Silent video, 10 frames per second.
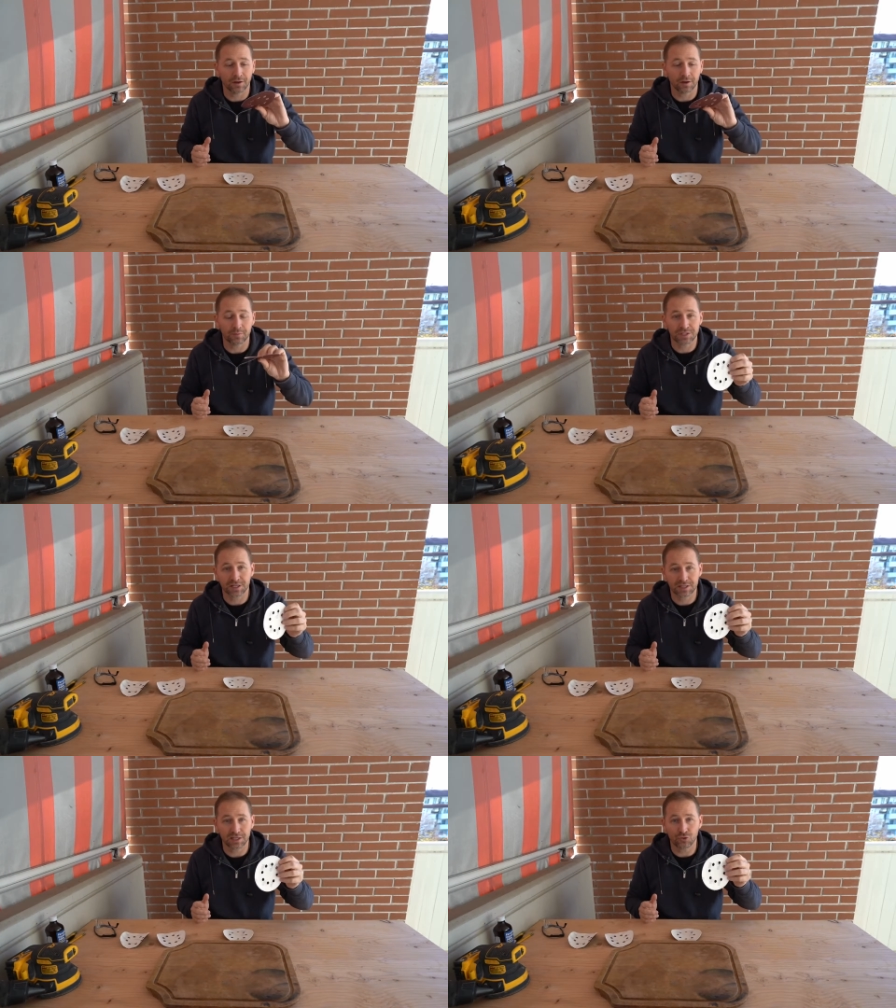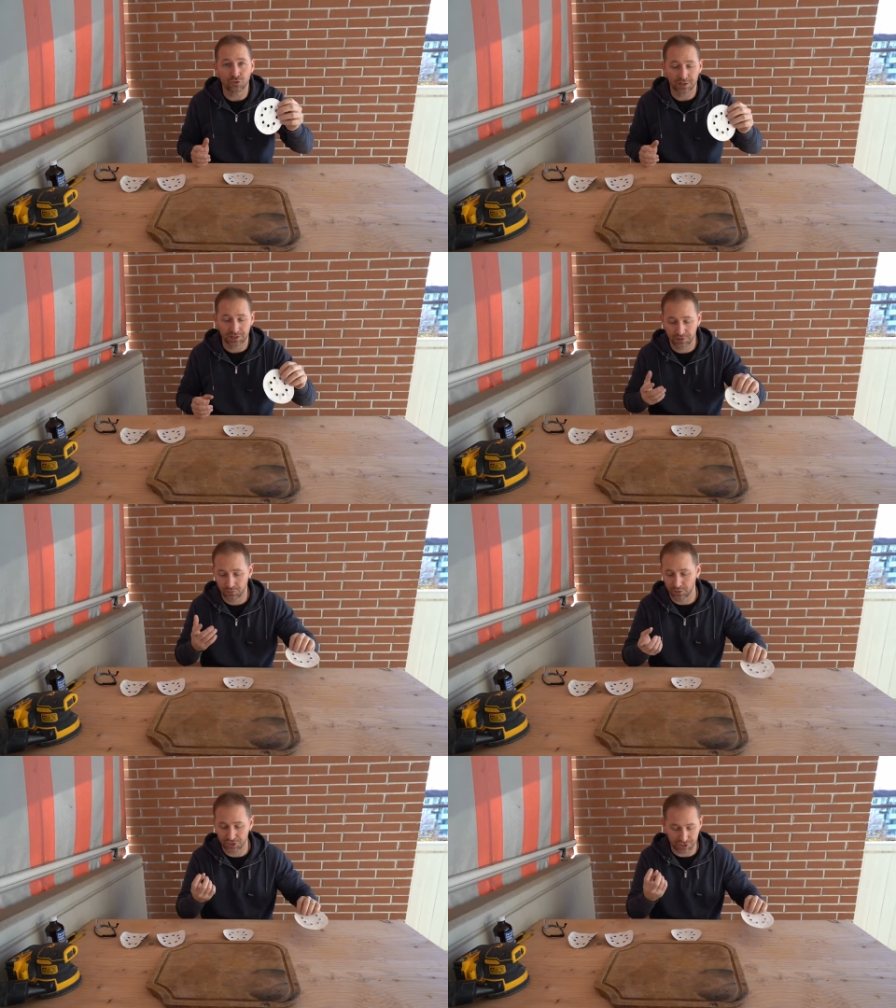60 grit,
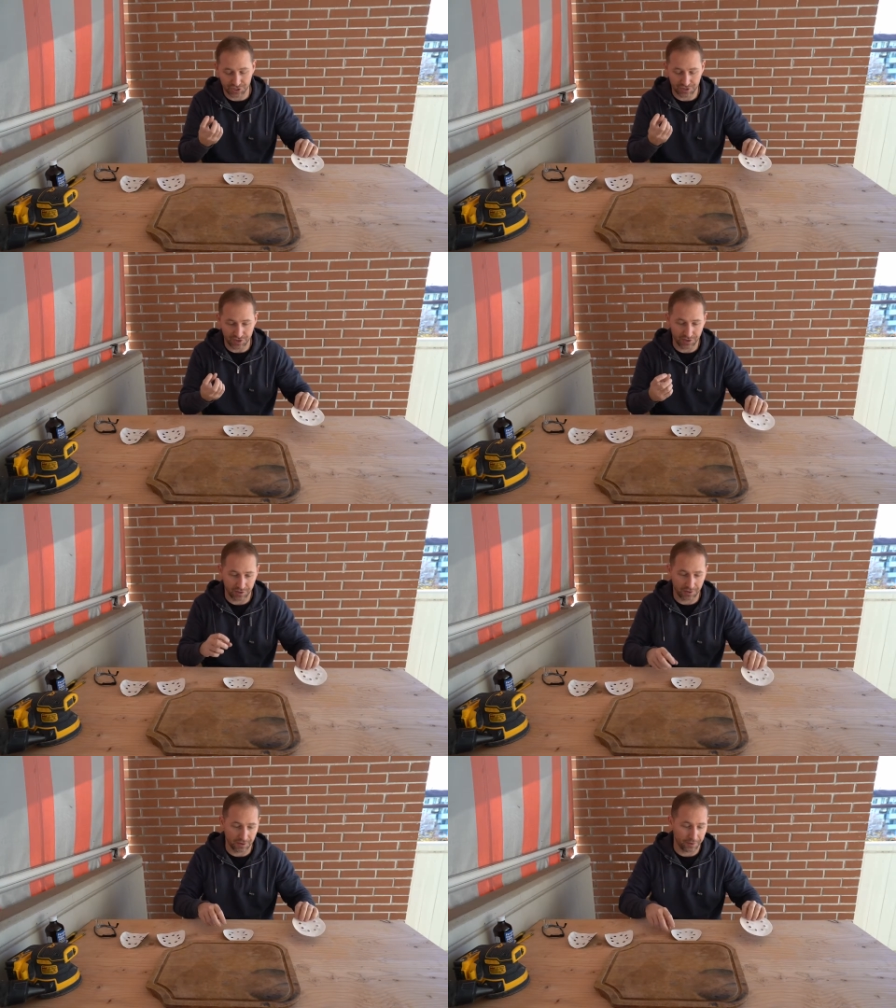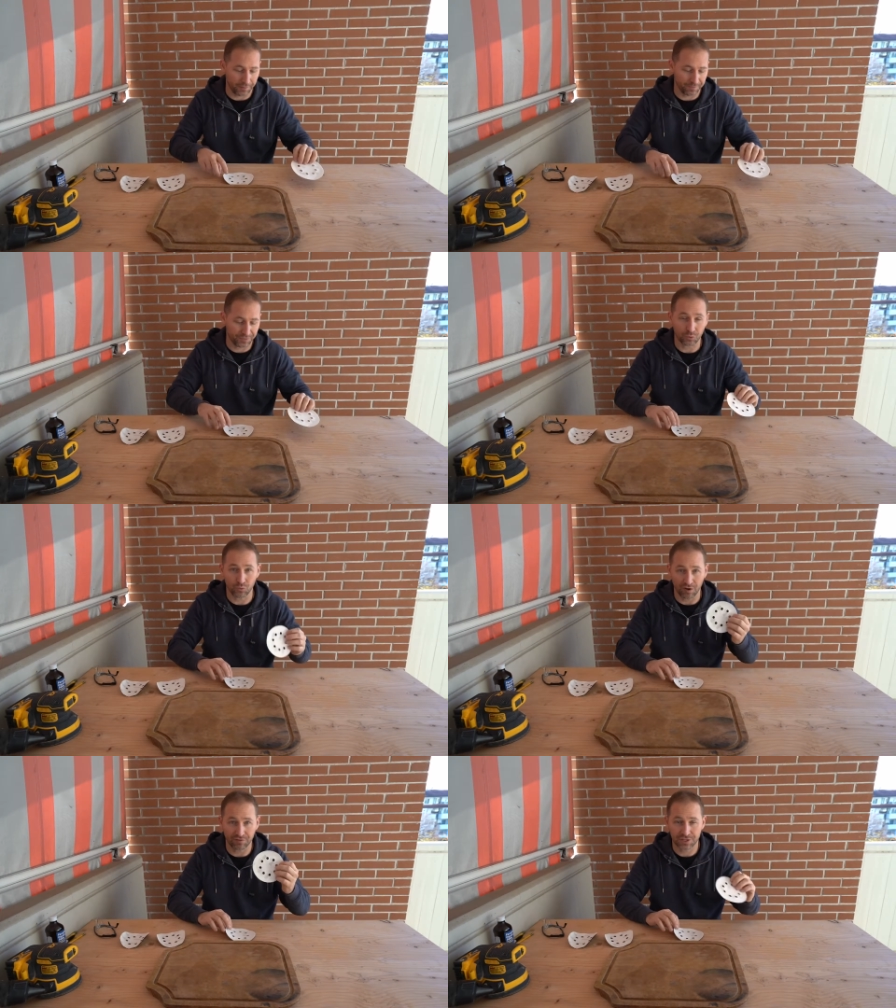which is the
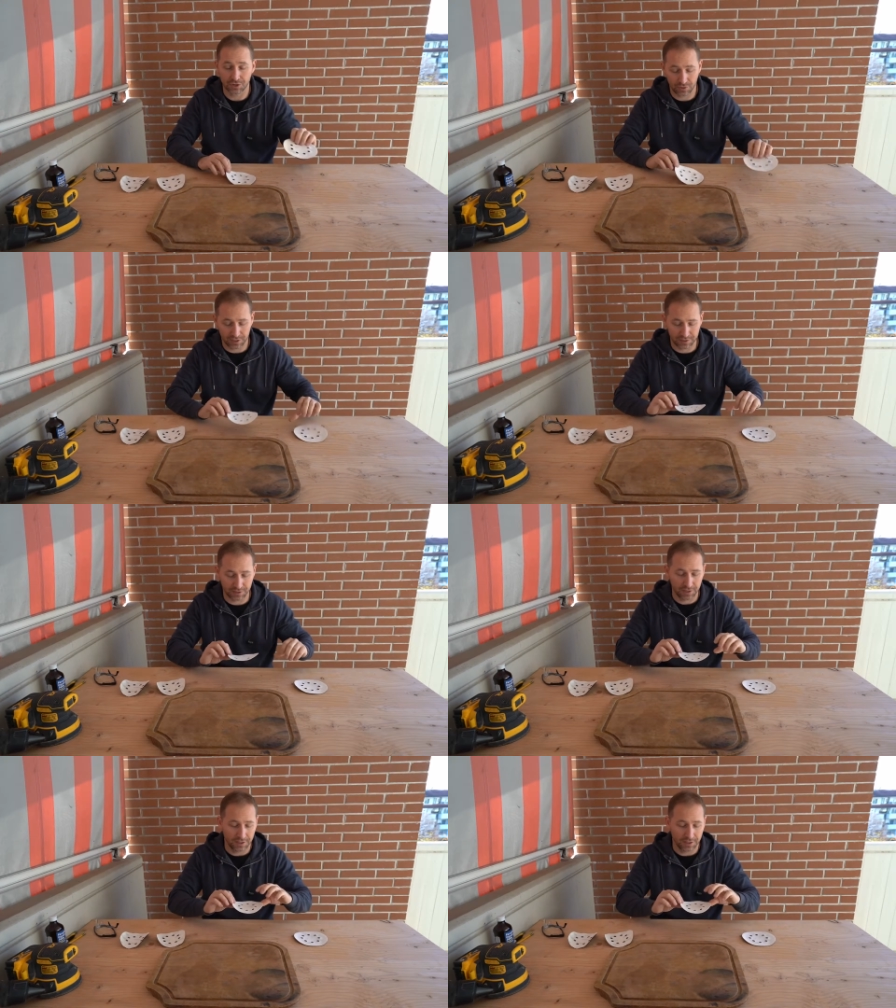roughest grit.